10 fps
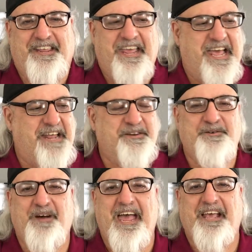Yeah,
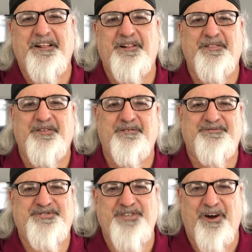new angle, new
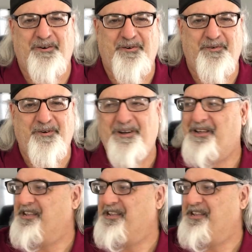show,